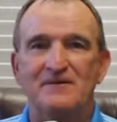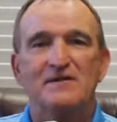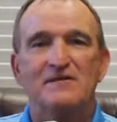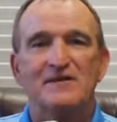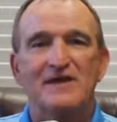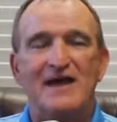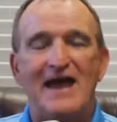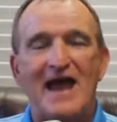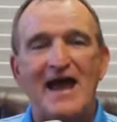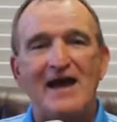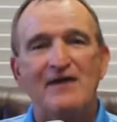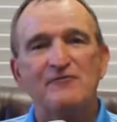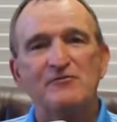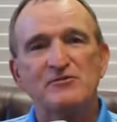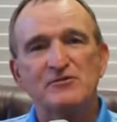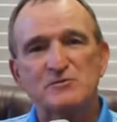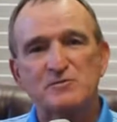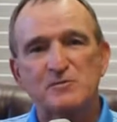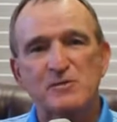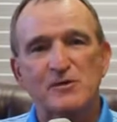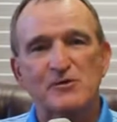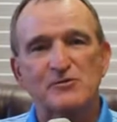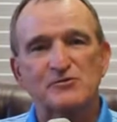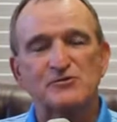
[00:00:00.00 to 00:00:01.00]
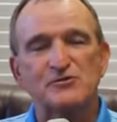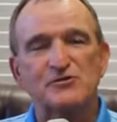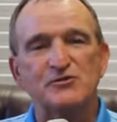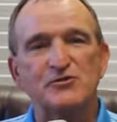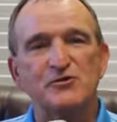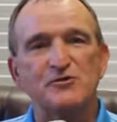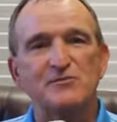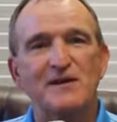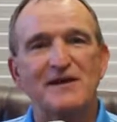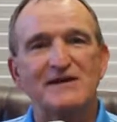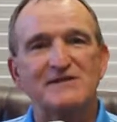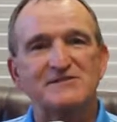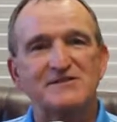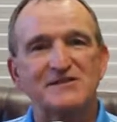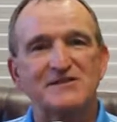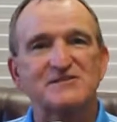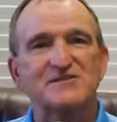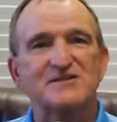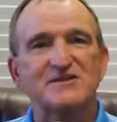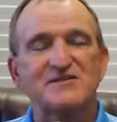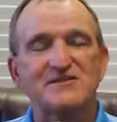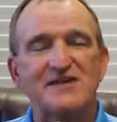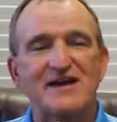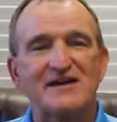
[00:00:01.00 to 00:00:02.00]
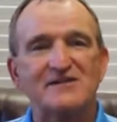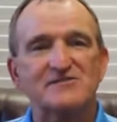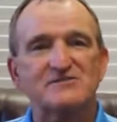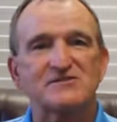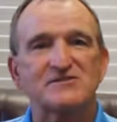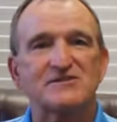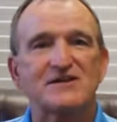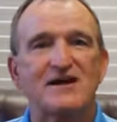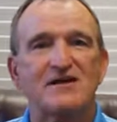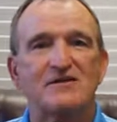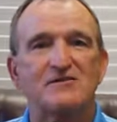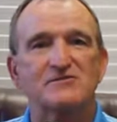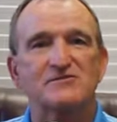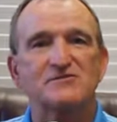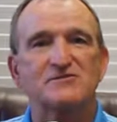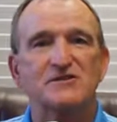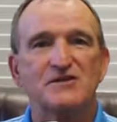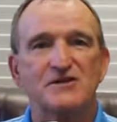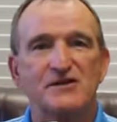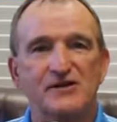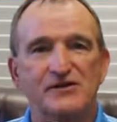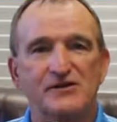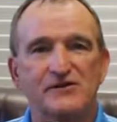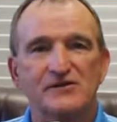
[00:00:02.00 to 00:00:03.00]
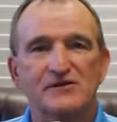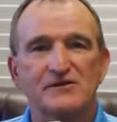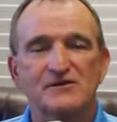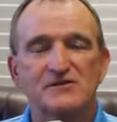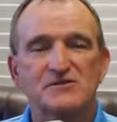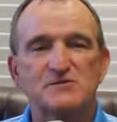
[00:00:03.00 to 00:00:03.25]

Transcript: The average person who makes $60,000 a year